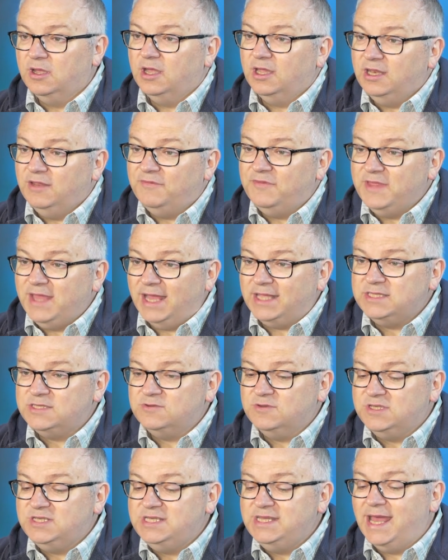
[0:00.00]
if the answer
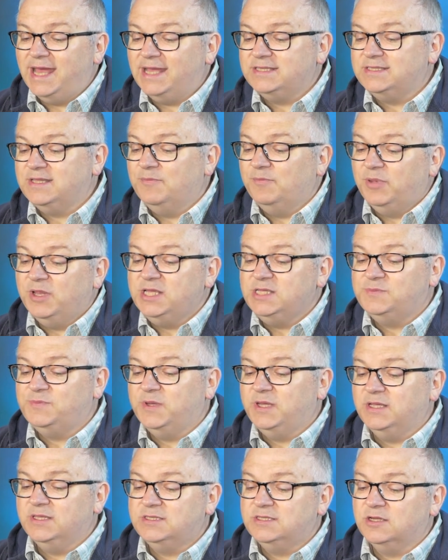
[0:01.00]
is yes, then please be
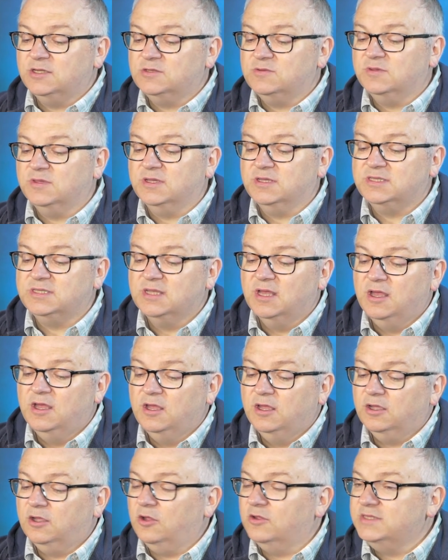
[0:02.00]
in touch with us.
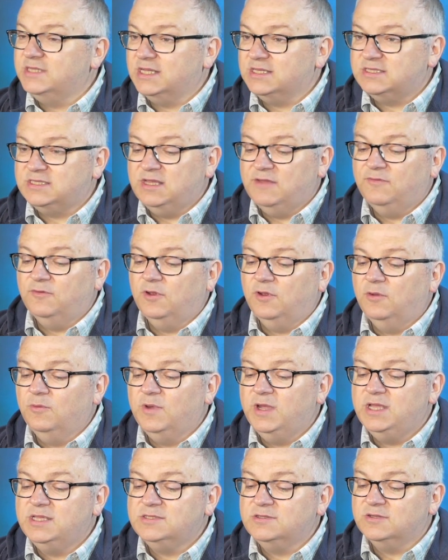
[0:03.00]
Contact Stephen and
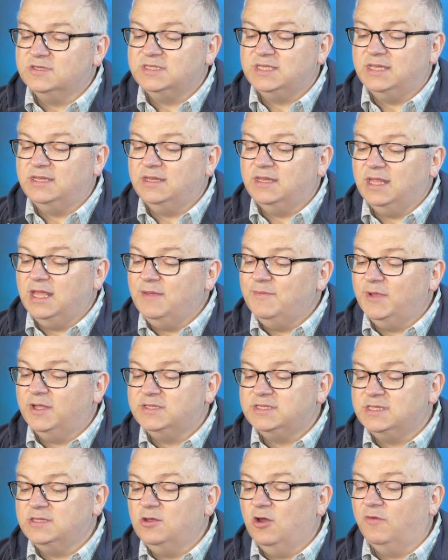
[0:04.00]
Louise or send an email
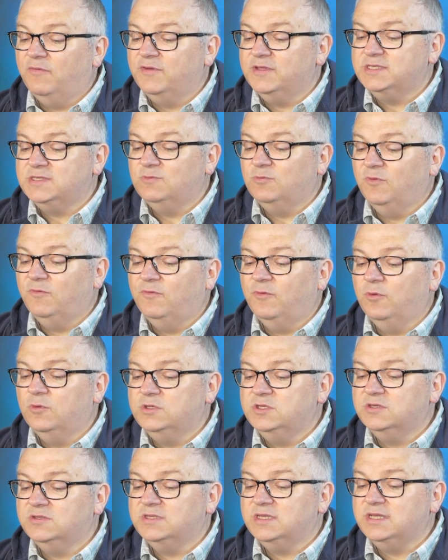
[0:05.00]
to the office and we'll forward
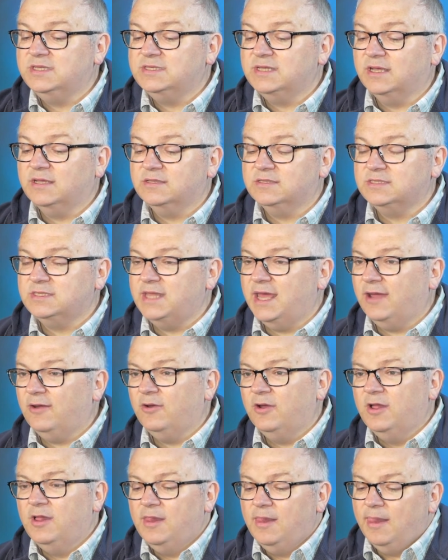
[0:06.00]
your details. Now,
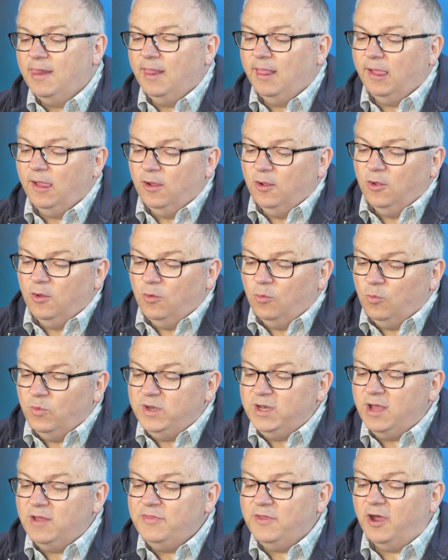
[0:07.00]
we
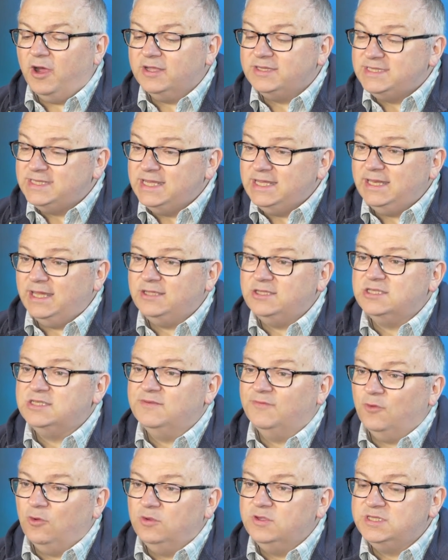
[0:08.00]
know that our teenagers have
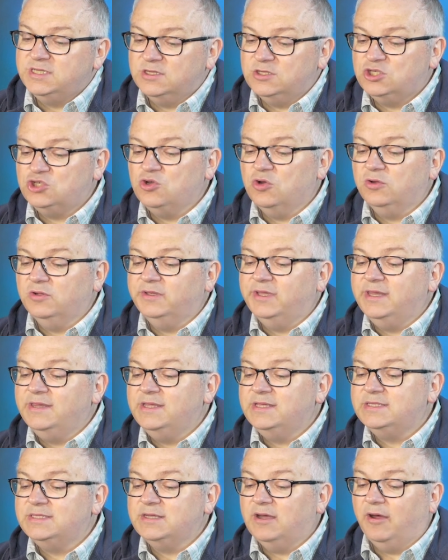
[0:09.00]
also struggled in this
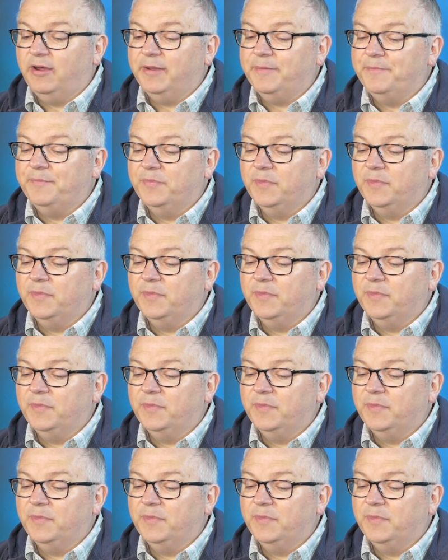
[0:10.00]
time